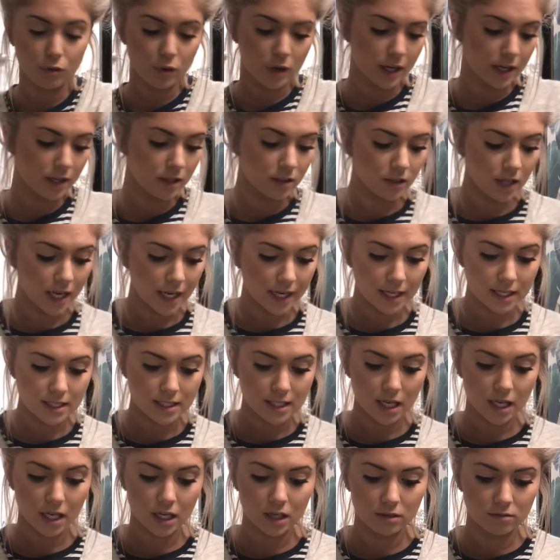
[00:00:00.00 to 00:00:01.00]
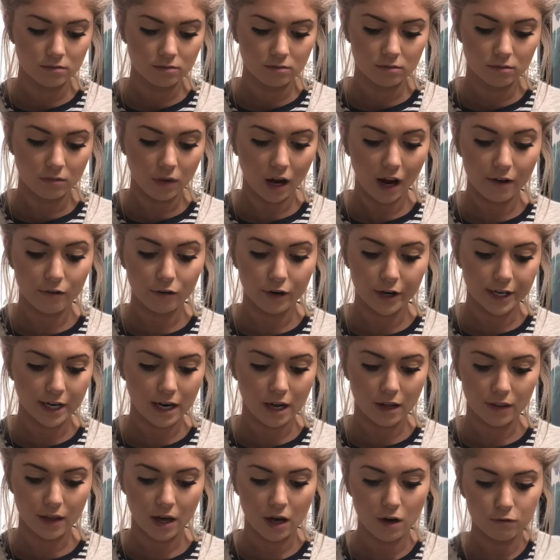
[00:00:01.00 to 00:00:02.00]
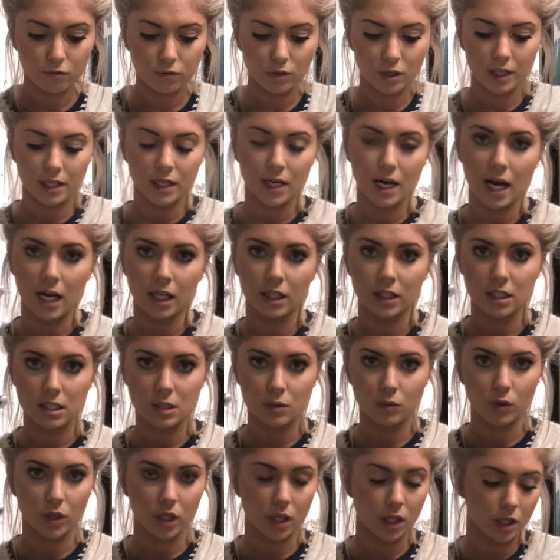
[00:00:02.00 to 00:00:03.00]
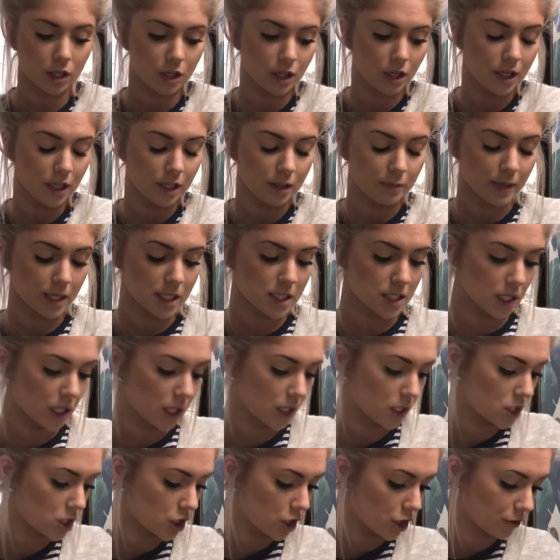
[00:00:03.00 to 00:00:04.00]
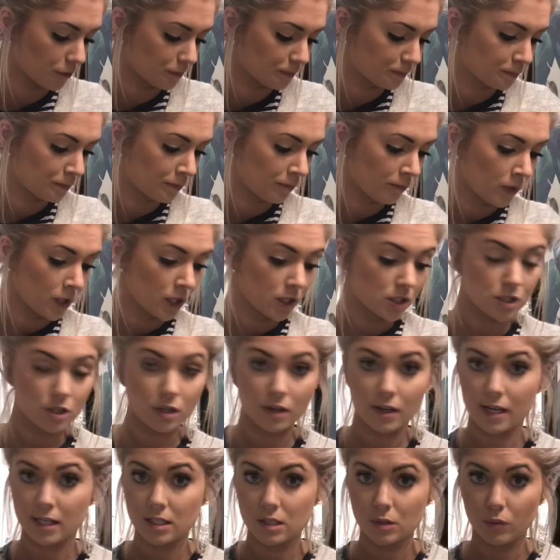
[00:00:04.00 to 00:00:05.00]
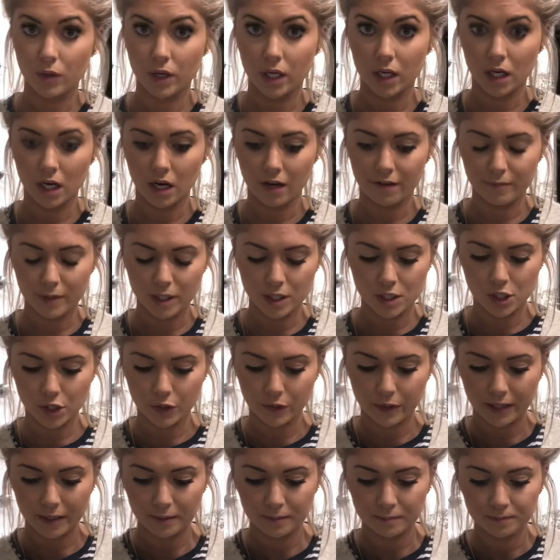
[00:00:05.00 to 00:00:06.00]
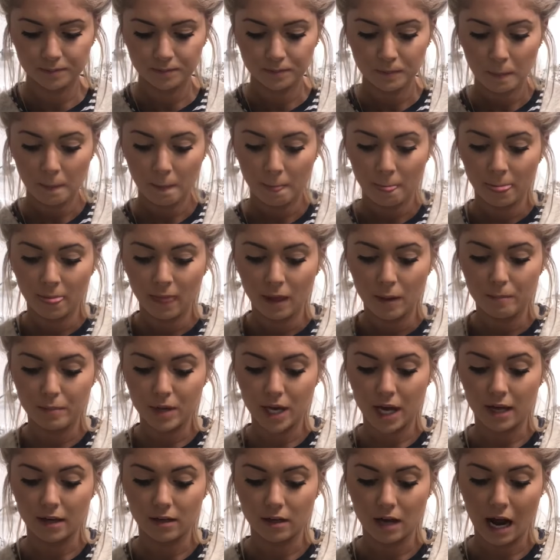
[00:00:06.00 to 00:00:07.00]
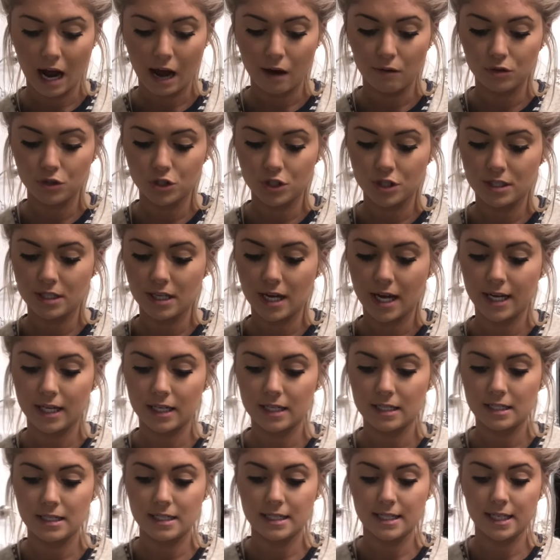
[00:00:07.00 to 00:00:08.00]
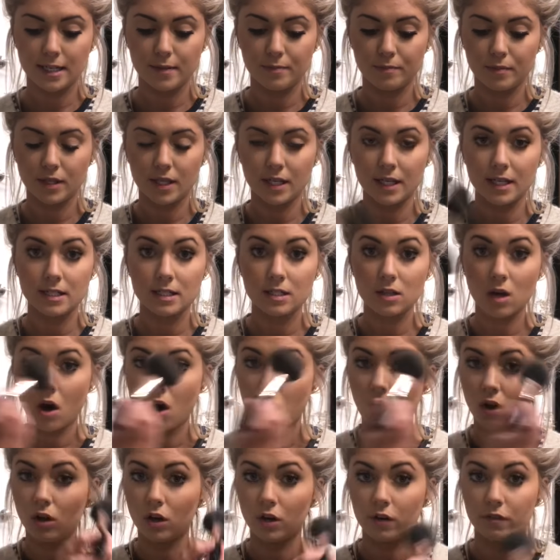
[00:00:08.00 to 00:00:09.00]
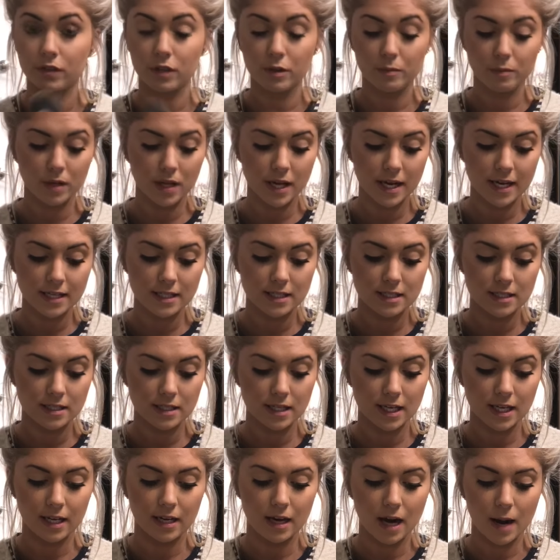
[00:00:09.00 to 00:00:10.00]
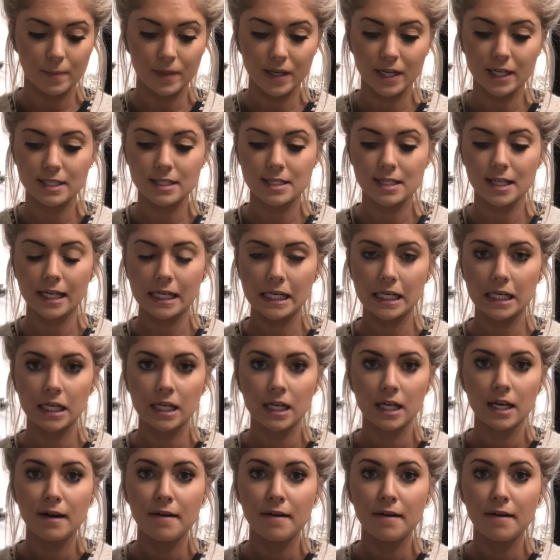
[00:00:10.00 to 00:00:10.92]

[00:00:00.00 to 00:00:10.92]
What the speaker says: one. Like I said, I ran out of the e.l.f. one and have this one underneath my sink too. So that's what I've been doing. But I will just like dip this all over the place, and I mean it's like